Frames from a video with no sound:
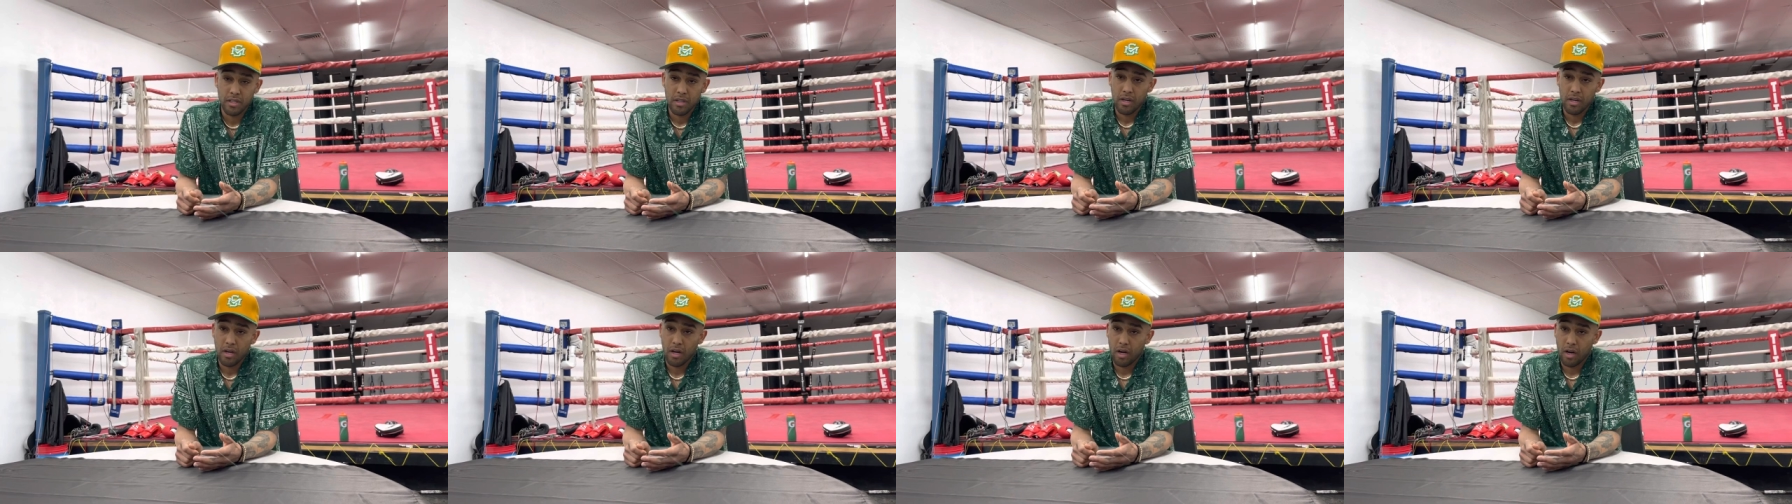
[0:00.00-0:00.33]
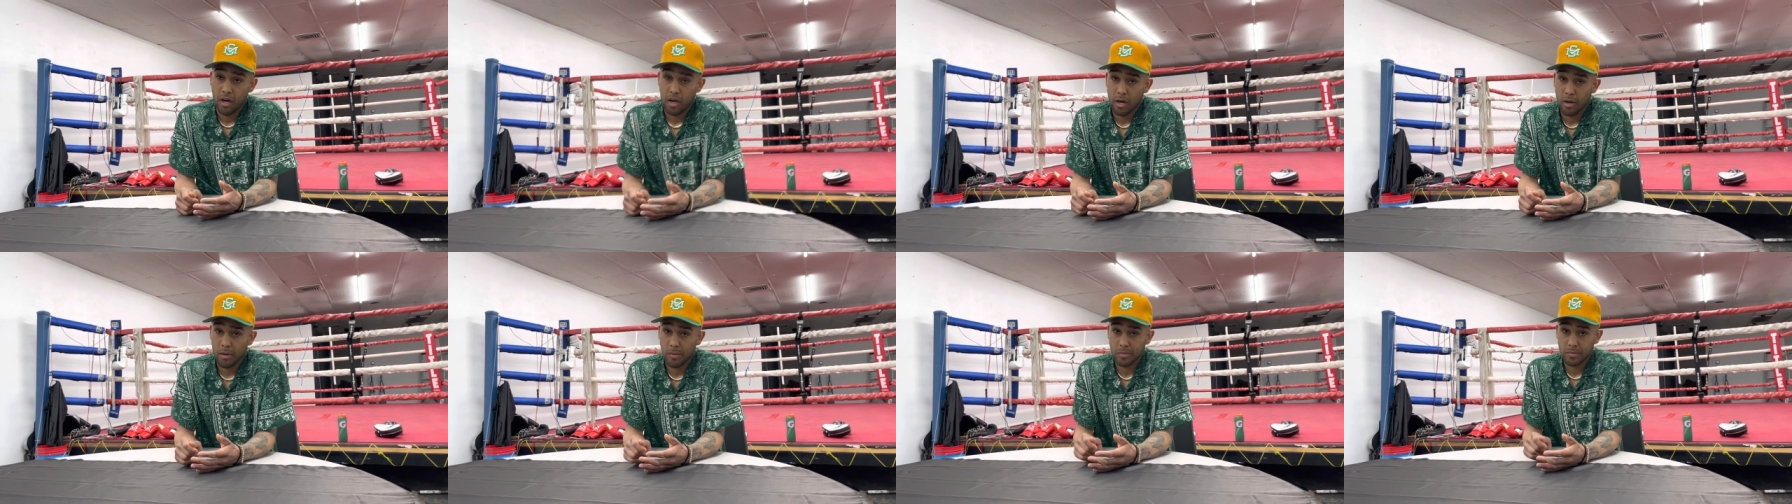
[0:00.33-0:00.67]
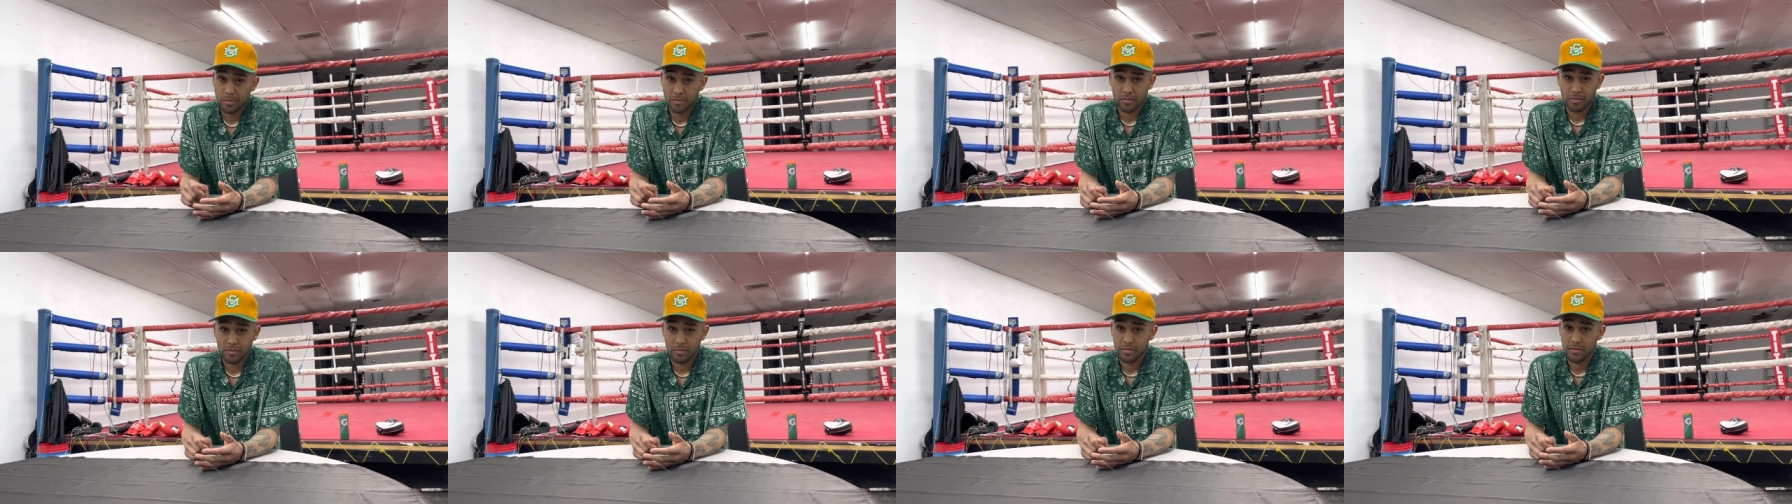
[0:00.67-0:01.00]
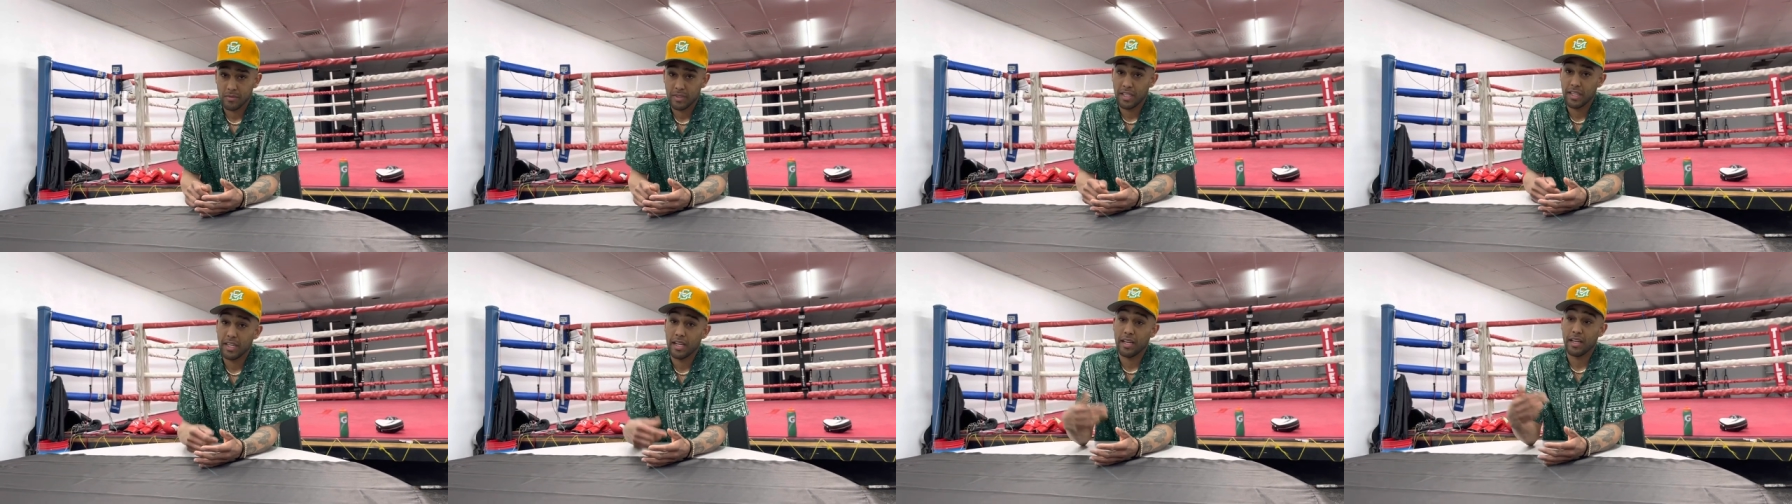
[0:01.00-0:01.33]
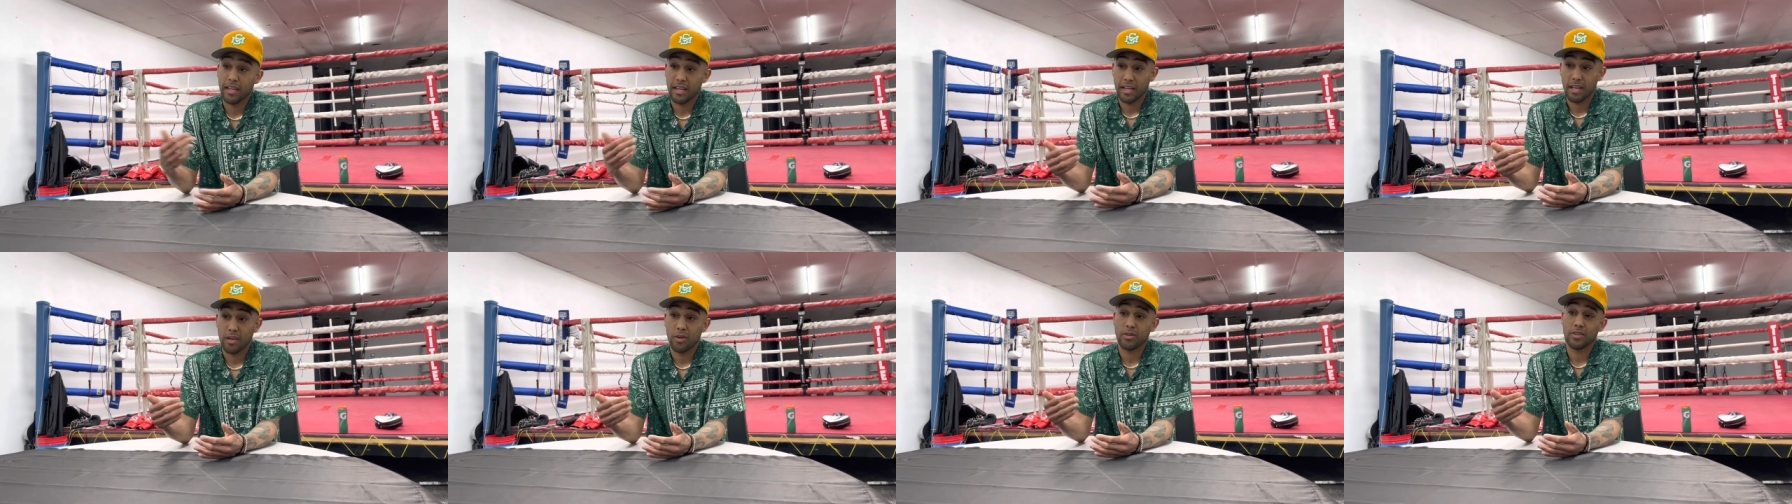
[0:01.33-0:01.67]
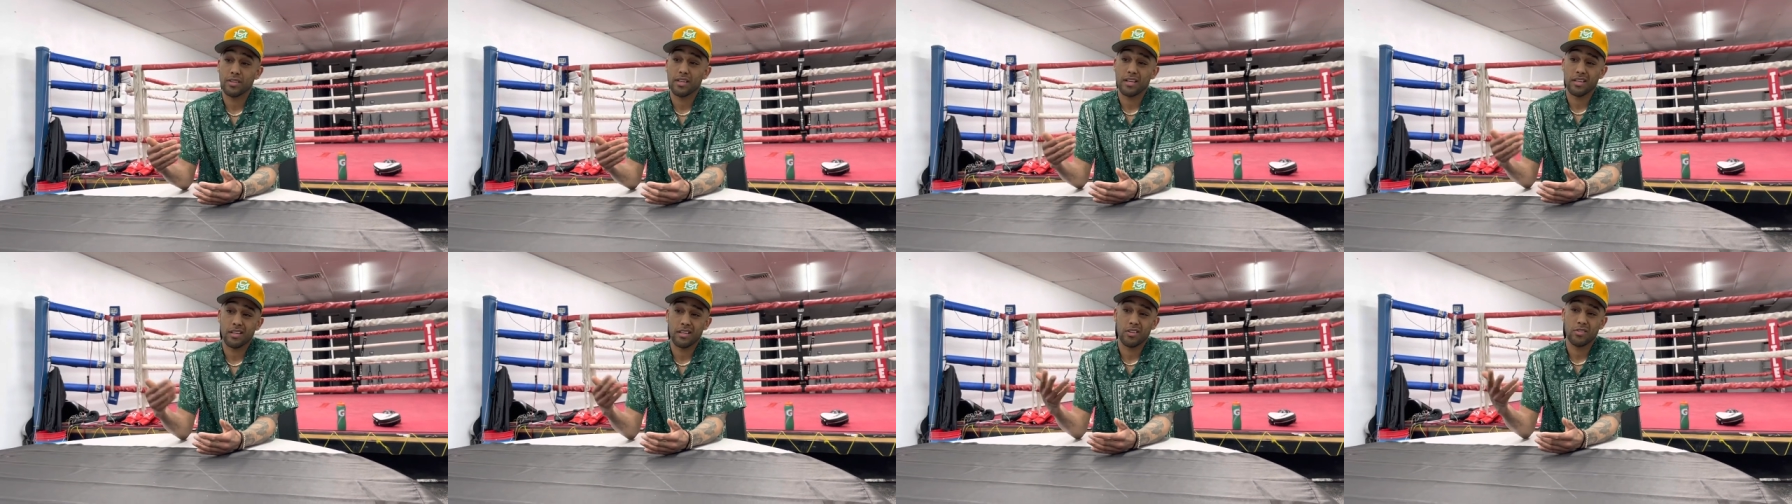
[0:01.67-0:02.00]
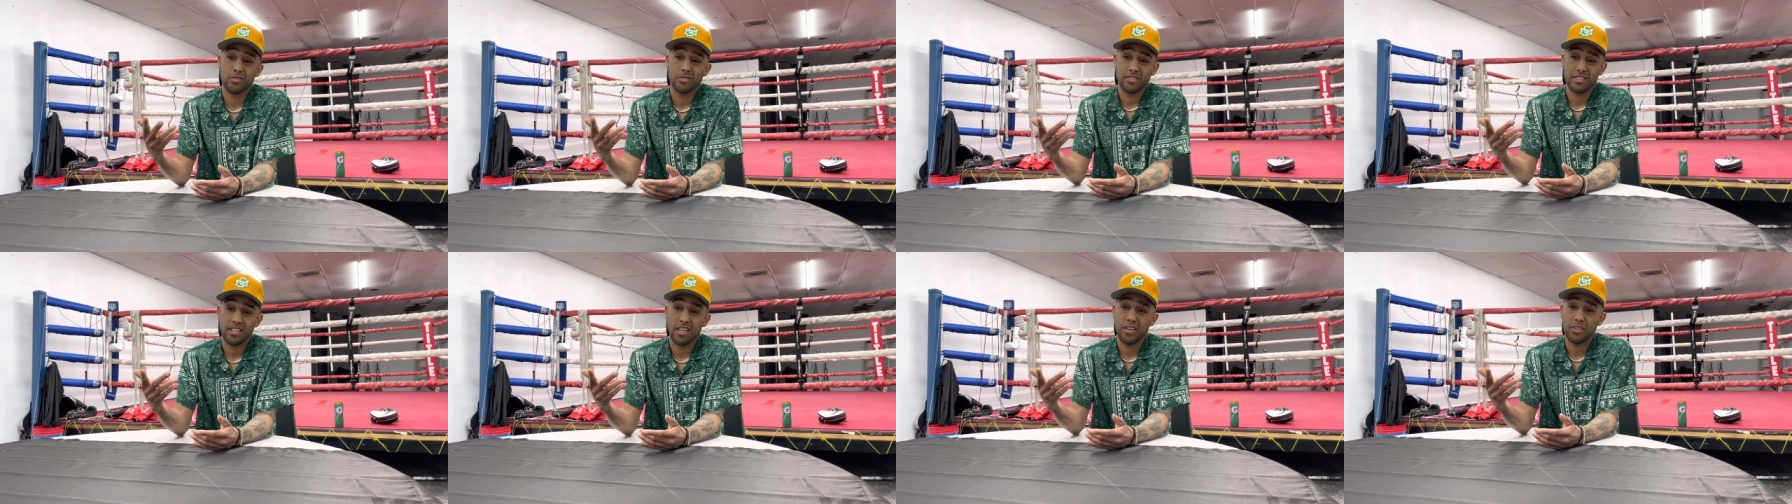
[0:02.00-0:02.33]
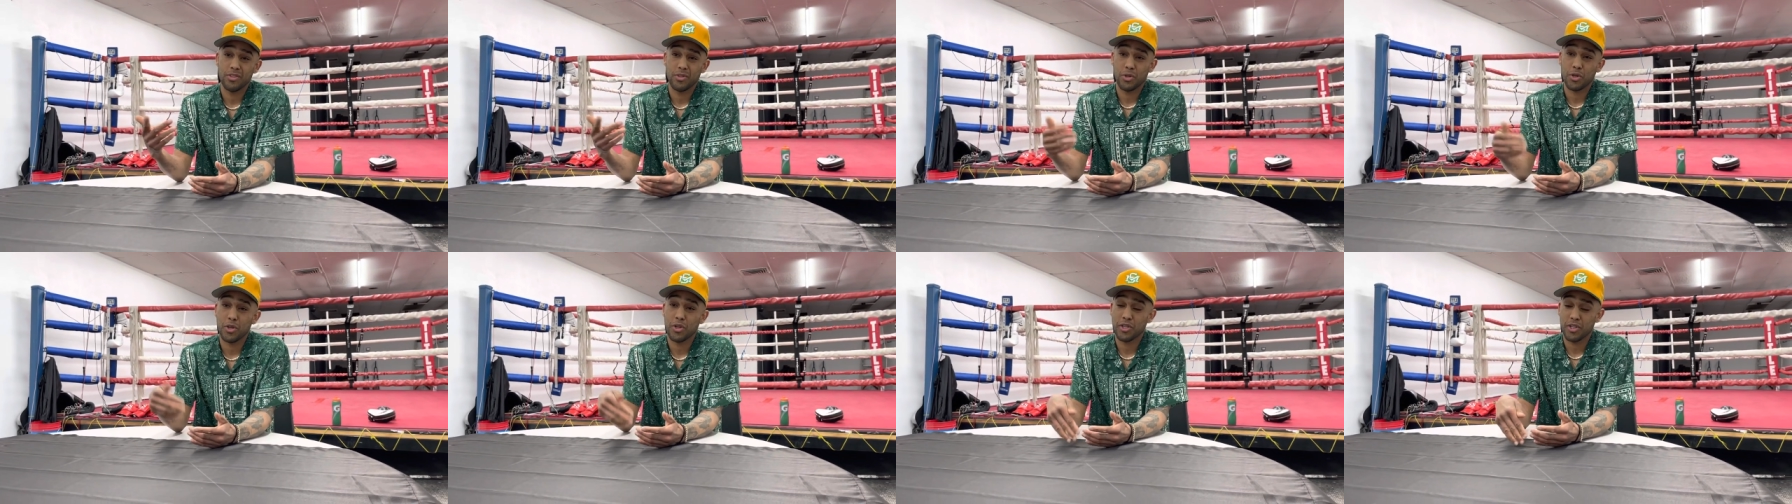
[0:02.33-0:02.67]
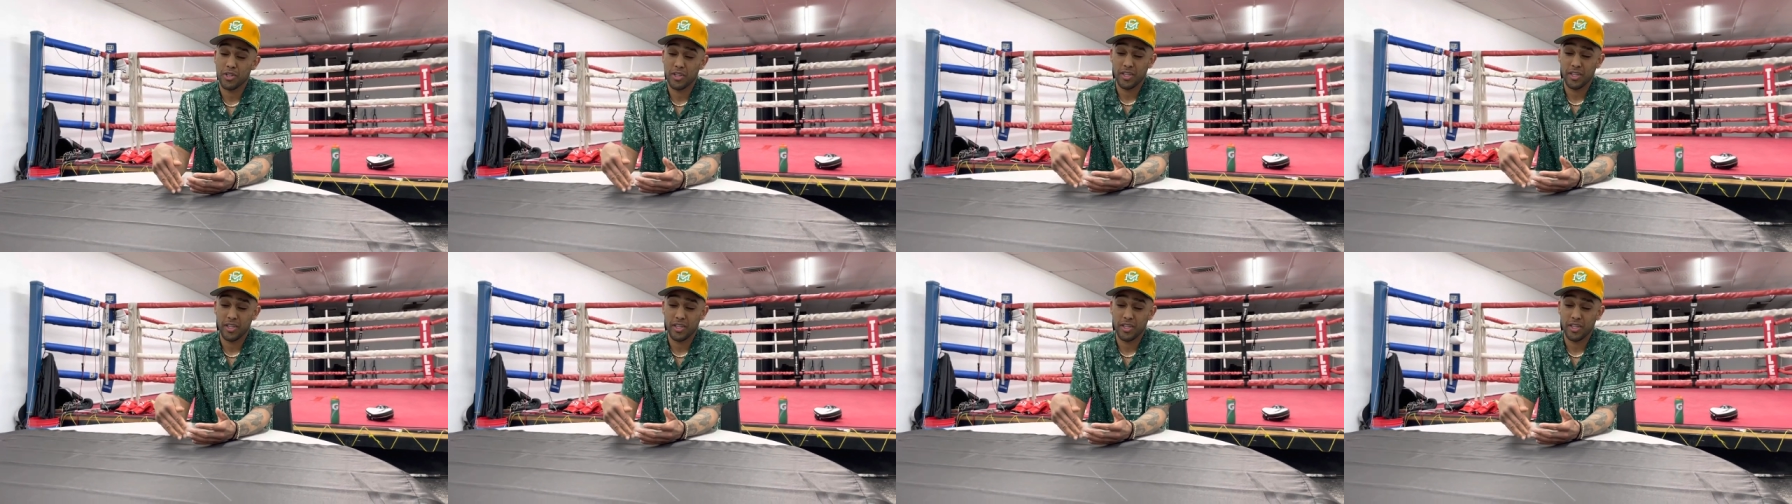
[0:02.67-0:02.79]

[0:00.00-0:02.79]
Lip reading: And then like I was telling you earlier,